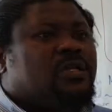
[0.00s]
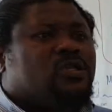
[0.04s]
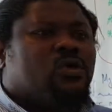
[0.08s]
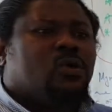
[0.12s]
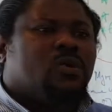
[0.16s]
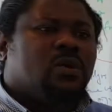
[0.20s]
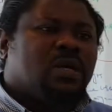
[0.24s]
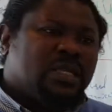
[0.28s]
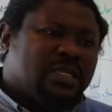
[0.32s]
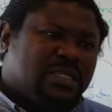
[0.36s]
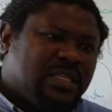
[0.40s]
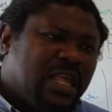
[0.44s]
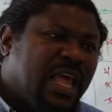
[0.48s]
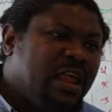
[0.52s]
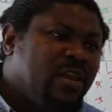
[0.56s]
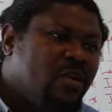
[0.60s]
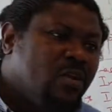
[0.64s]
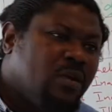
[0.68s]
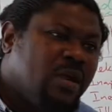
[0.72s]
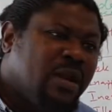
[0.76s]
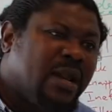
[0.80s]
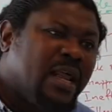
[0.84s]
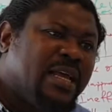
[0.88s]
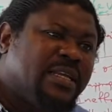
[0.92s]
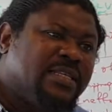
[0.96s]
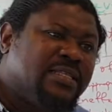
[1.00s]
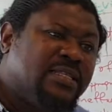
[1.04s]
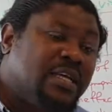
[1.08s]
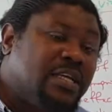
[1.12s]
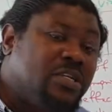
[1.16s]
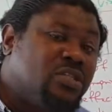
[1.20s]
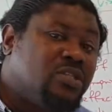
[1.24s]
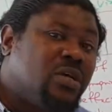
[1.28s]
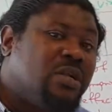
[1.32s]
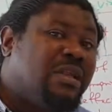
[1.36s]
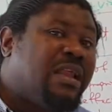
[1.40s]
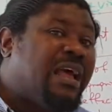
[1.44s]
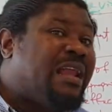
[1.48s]
So is there an
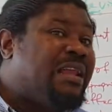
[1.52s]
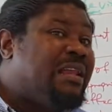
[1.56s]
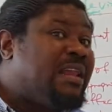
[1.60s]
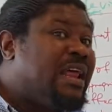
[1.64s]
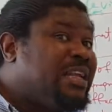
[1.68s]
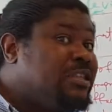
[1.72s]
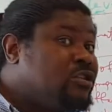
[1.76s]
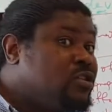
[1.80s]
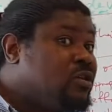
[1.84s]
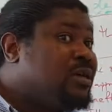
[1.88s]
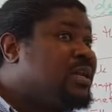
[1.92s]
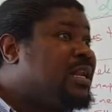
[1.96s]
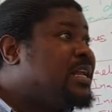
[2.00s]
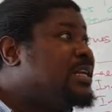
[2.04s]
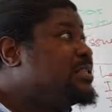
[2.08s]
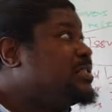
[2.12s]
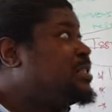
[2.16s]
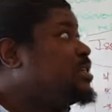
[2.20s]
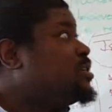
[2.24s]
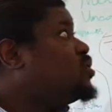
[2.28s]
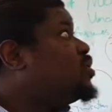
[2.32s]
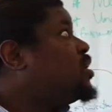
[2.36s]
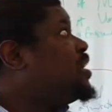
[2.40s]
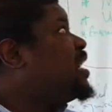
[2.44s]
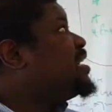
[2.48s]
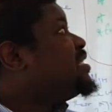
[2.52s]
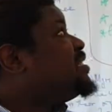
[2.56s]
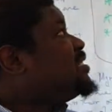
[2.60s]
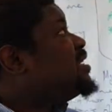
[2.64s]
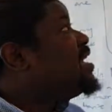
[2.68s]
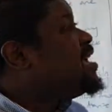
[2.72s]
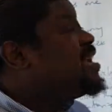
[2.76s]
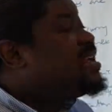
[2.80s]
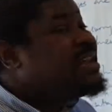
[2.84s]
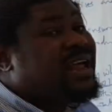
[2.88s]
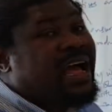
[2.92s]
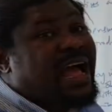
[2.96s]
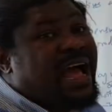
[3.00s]
organization and that organization has
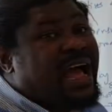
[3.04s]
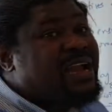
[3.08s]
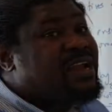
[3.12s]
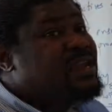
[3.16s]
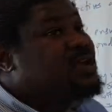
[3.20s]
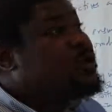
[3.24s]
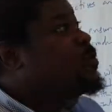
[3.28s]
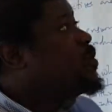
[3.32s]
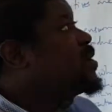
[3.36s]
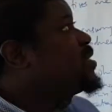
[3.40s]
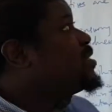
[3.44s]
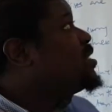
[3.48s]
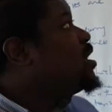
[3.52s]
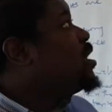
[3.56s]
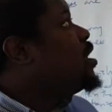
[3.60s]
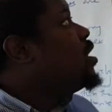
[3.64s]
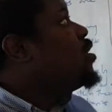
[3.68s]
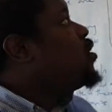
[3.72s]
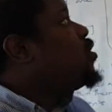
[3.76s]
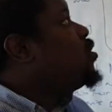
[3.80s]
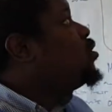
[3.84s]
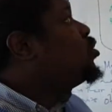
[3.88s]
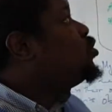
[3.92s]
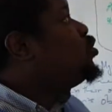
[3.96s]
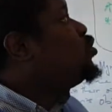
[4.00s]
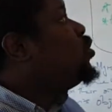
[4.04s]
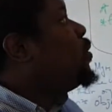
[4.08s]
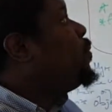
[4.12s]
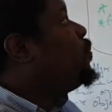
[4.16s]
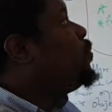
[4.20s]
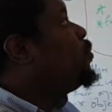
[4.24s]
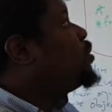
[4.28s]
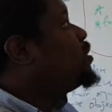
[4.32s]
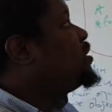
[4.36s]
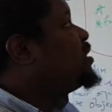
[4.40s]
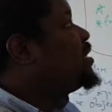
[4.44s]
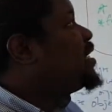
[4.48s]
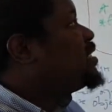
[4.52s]
inadequate control
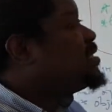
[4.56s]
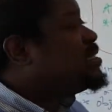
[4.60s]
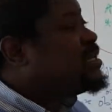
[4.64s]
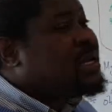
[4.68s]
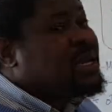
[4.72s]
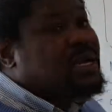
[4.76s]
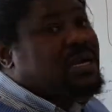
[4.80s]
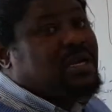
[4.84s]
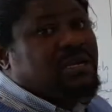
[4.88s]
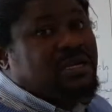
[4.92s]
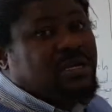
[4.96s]
process?